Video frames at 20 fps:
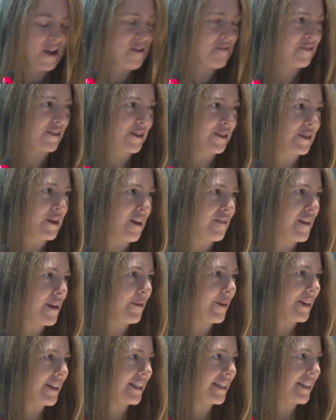First off, I
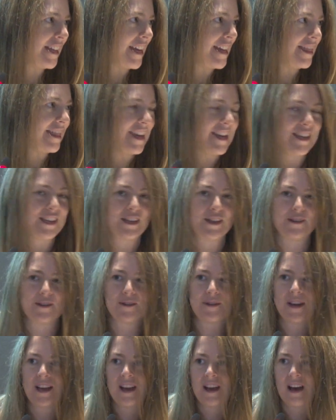want to say thank
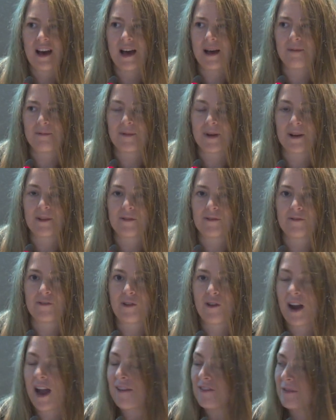you
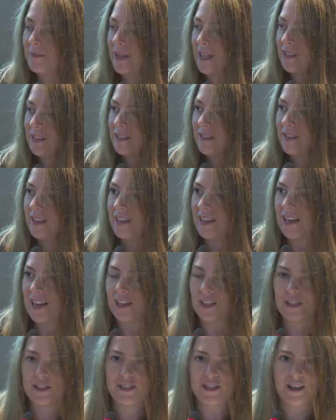for having me to
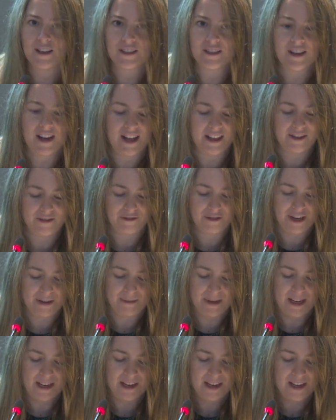the good Dr. Alan
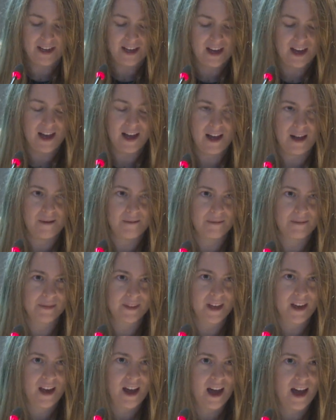Friedman.
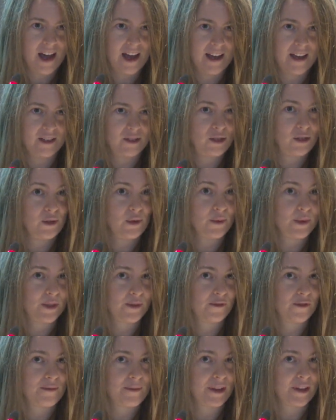I, too, was
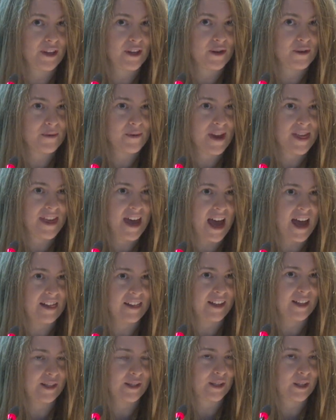familiar with
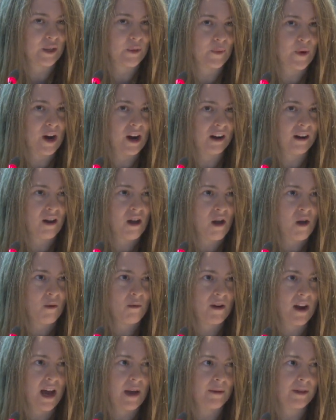Alan's good work
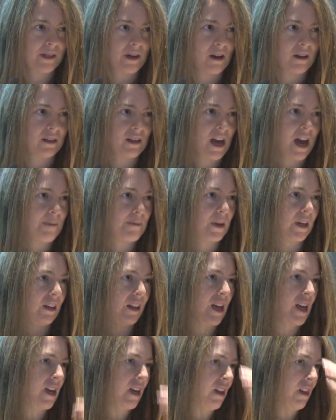when I was on Capitol
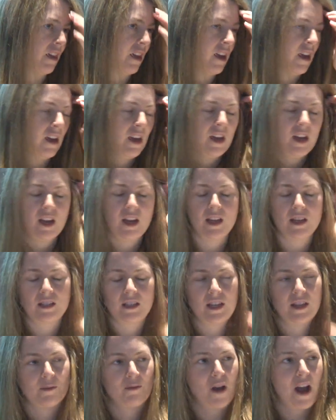Hill and
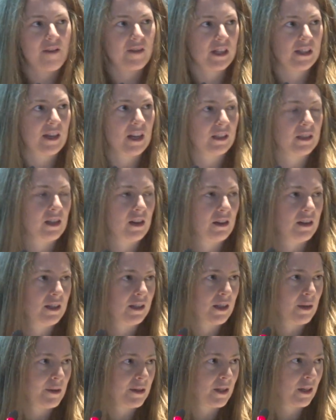in the private sector, and
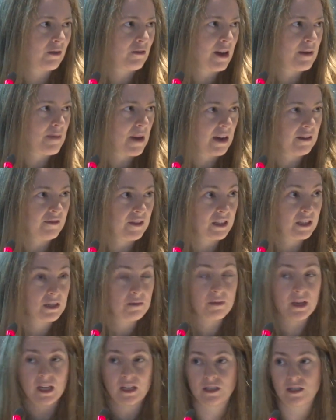so it's a great benefit to
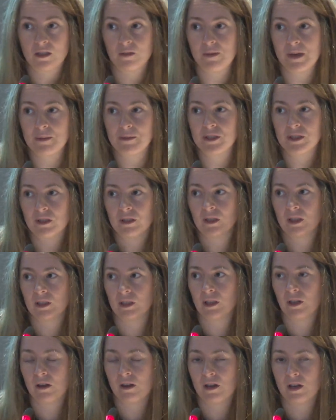me to be able to
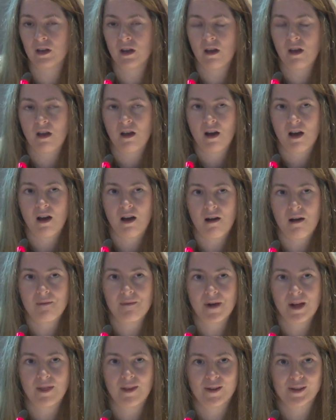learn
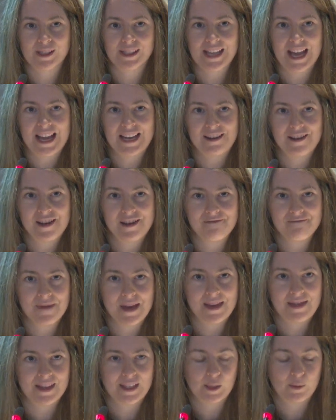alongside him
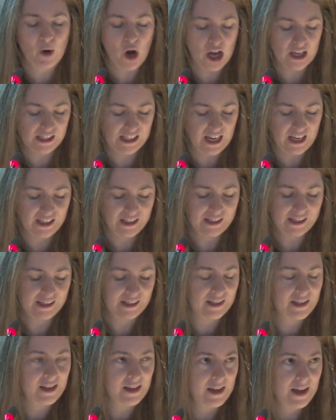in this process.